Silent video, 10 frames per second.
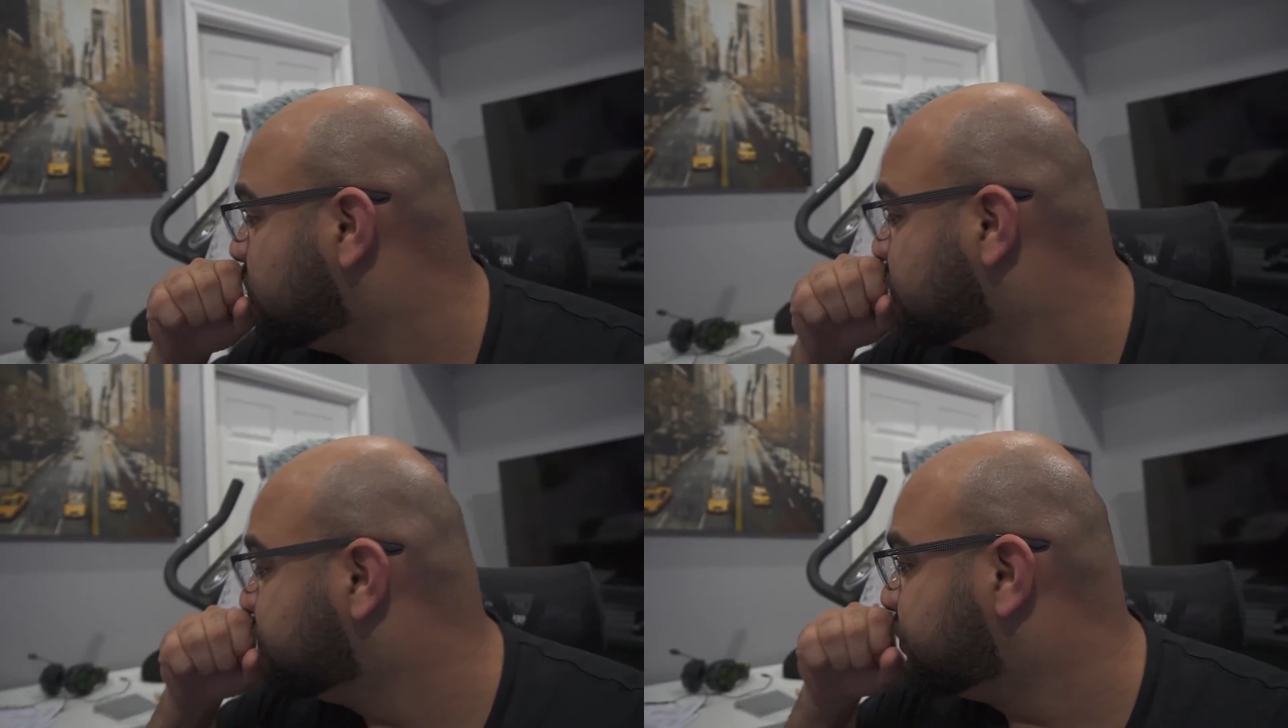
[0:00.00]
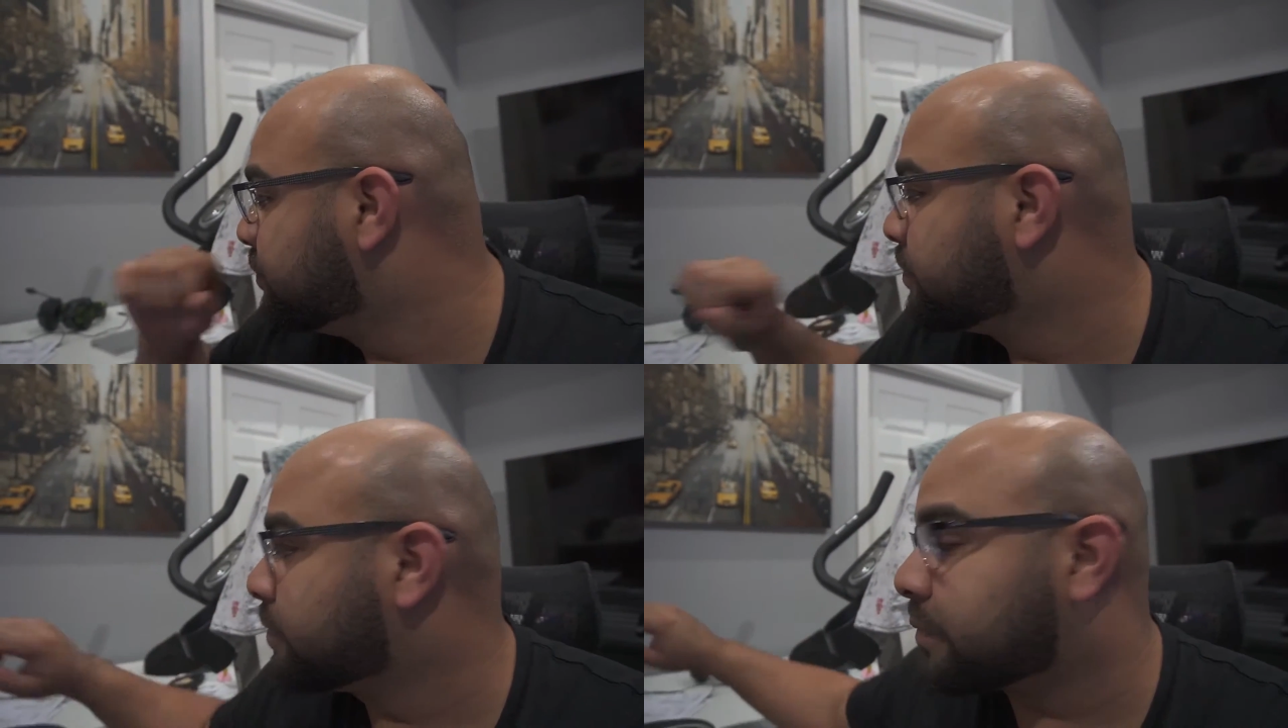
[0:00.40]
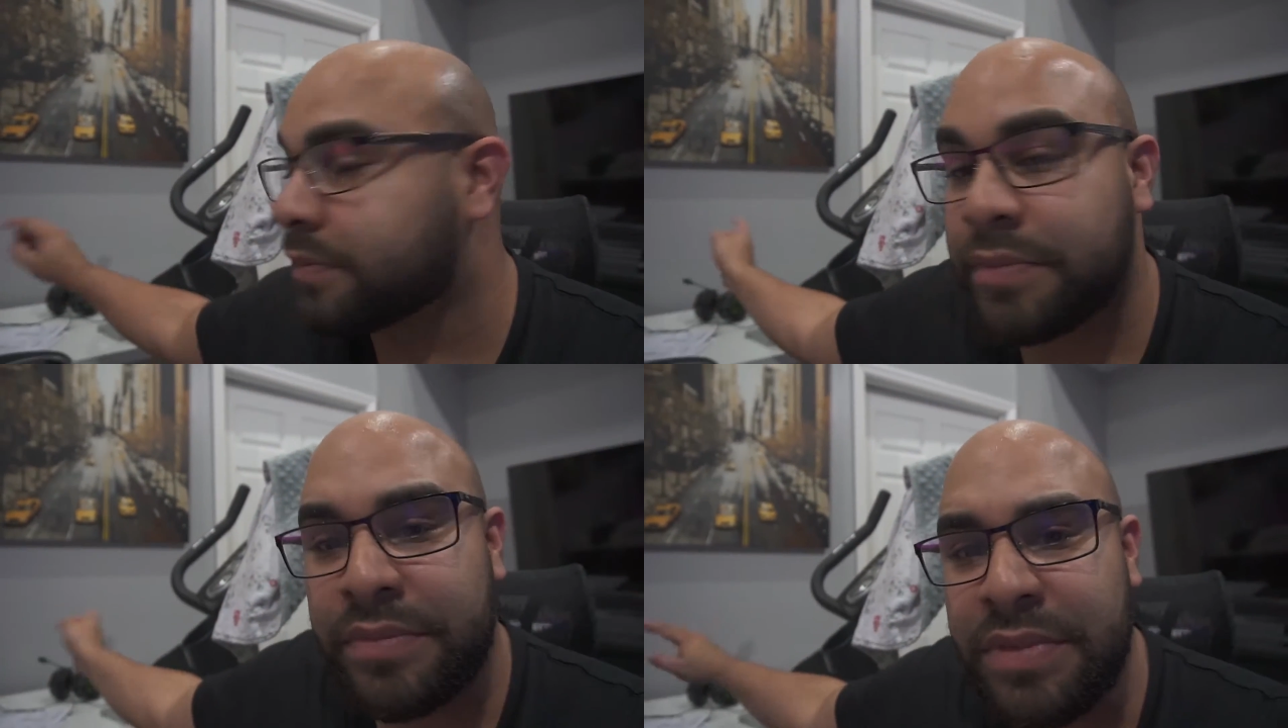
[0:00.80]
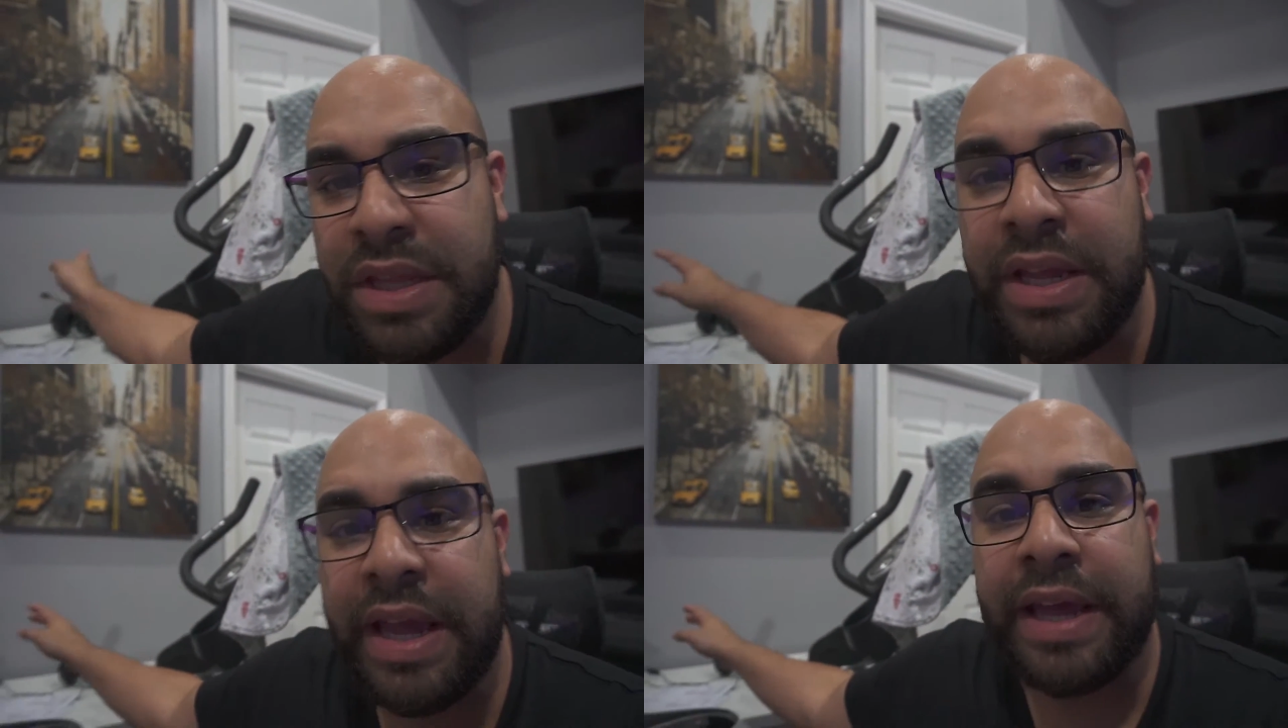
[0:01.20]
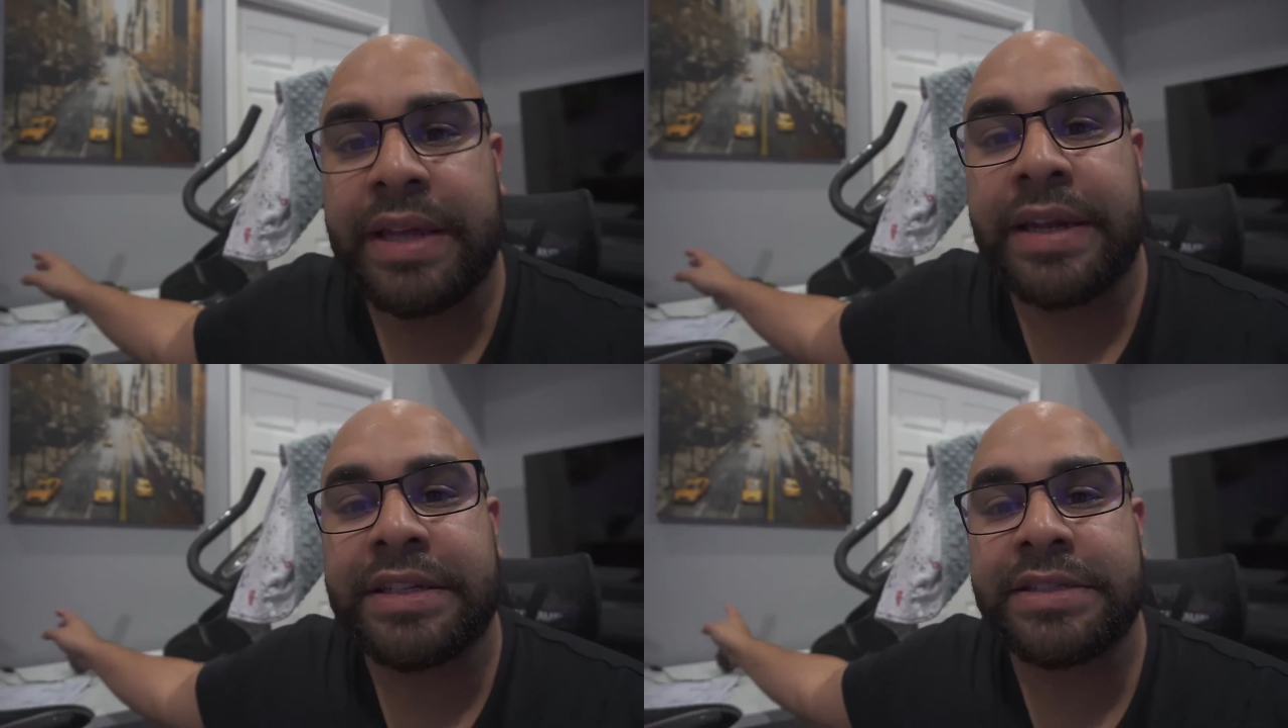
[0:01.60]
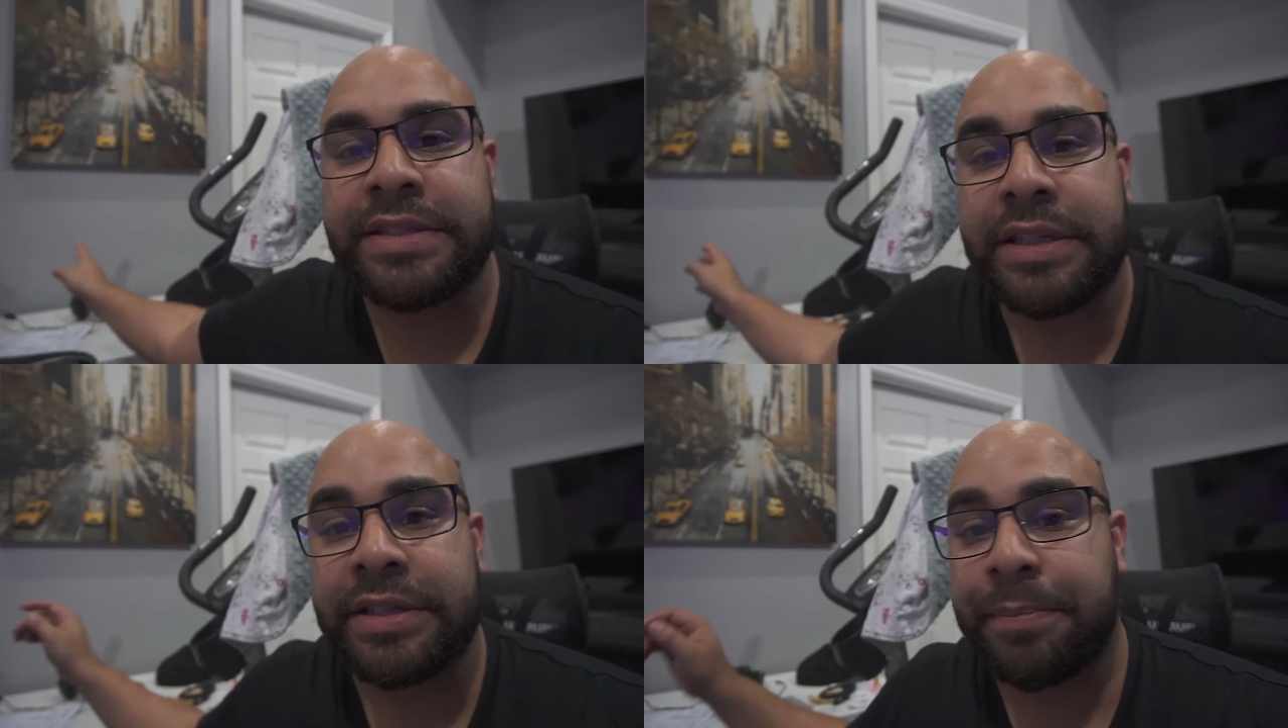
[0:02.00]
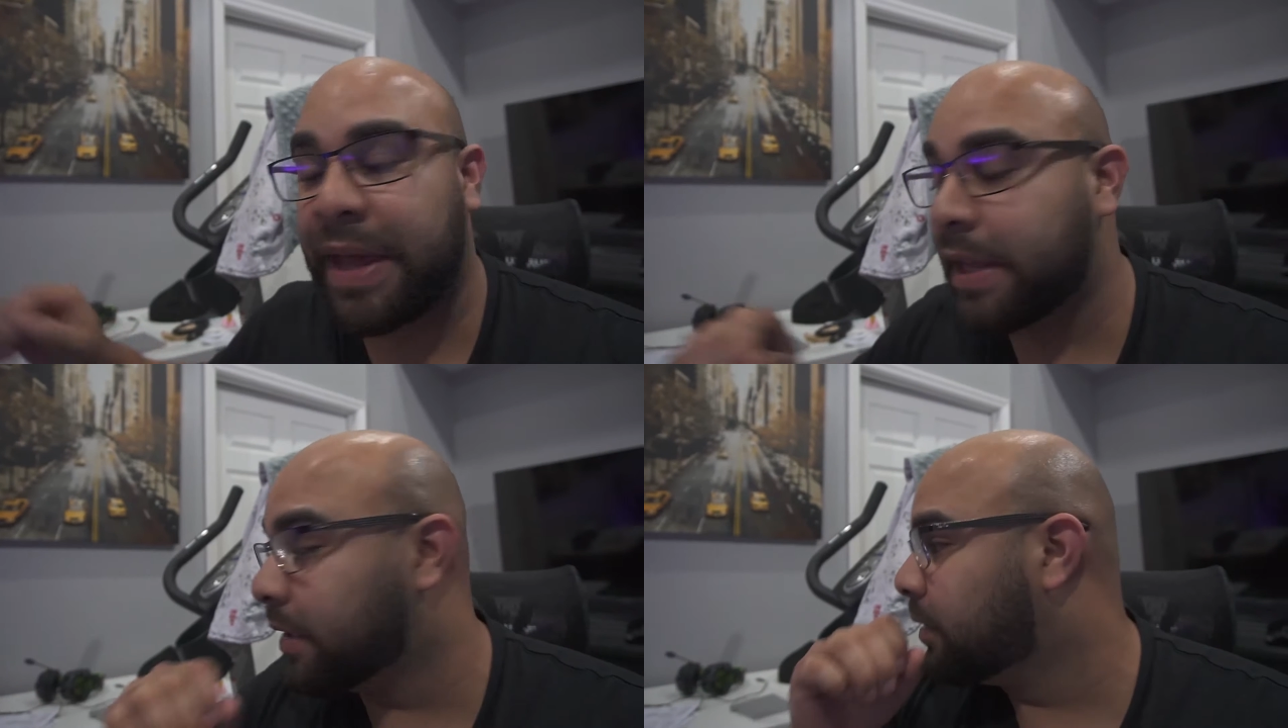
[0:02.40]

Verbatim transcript: and I just needed to paint